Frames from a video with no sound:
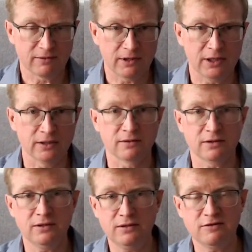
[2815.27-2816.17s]
And
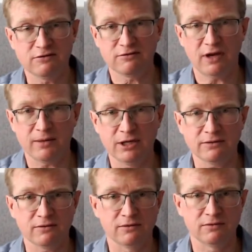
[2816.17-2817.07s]
in each segment,
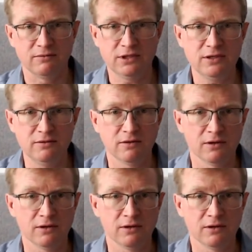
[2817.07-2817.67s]
you need